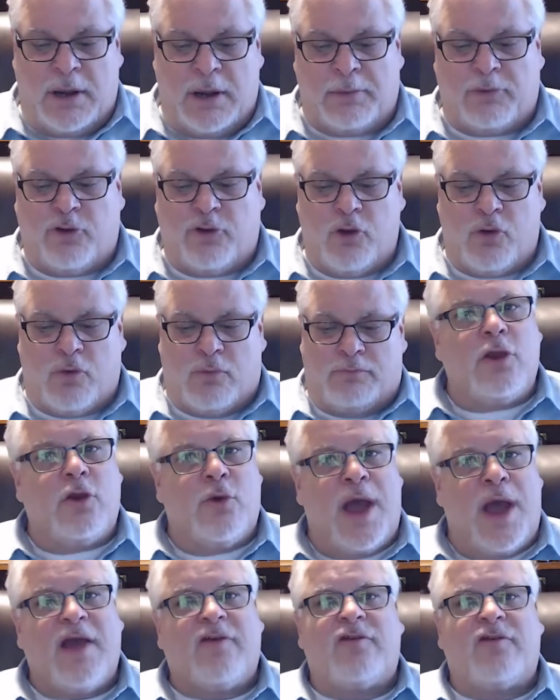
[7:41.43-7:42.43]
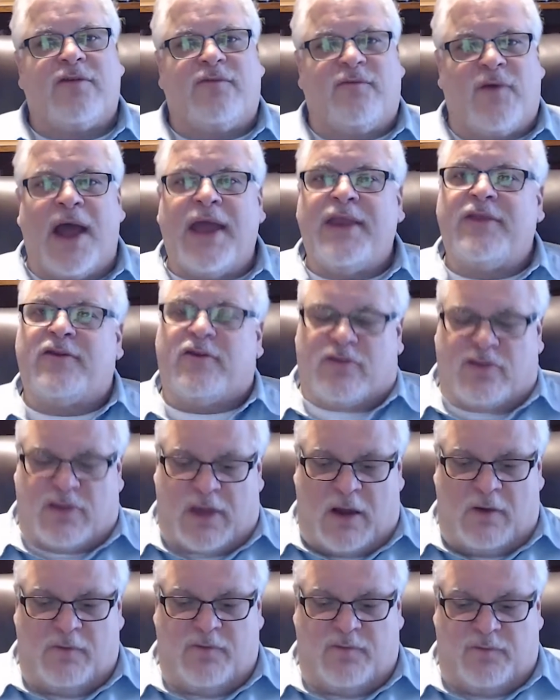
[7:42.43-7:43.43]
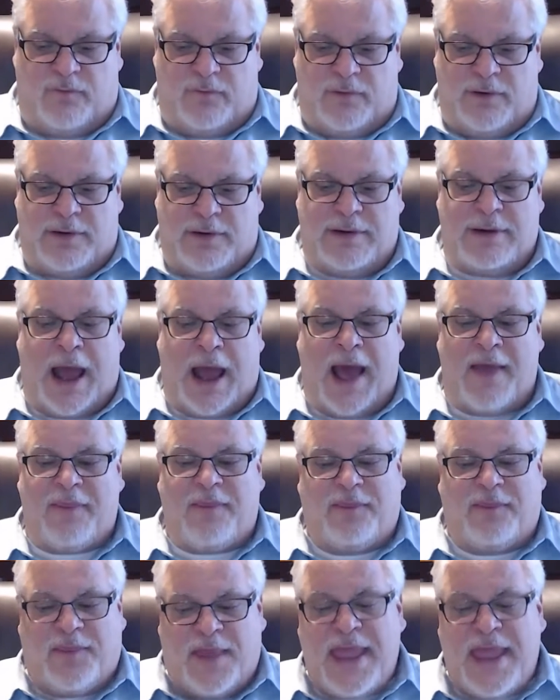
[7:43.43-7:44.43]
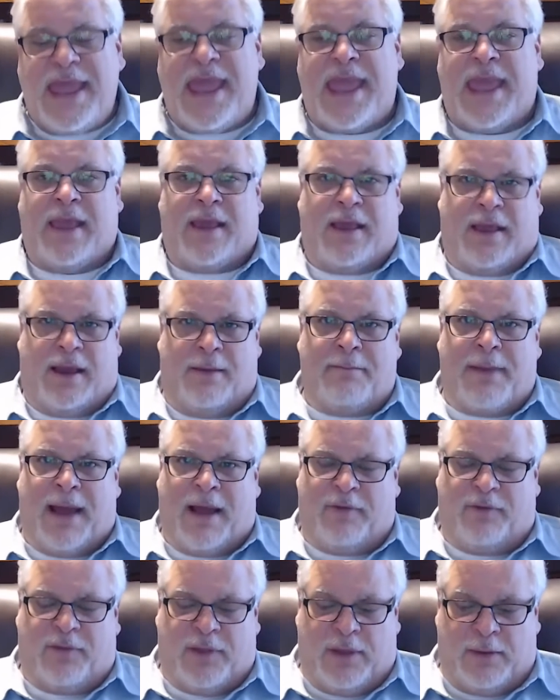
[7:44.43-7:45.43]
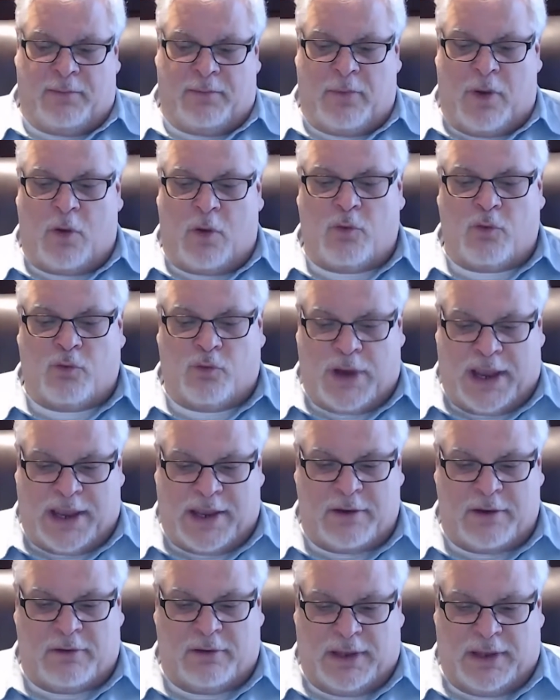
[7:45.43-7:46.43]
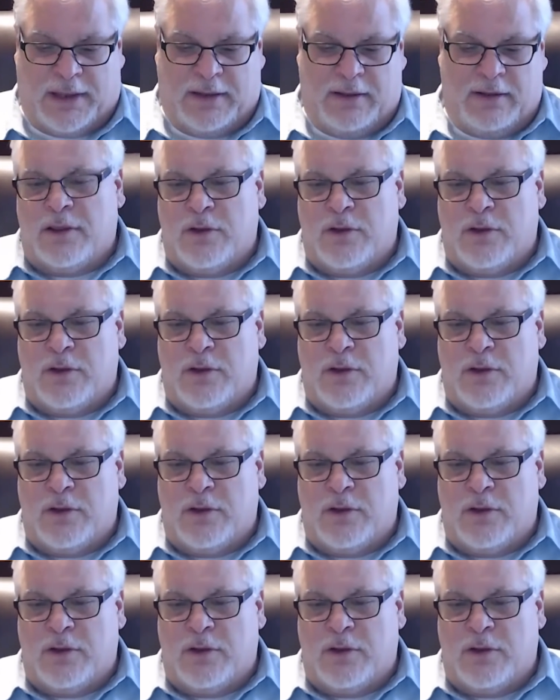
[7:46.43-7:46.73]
Number two, you actually find yourself not thinking about them regularly.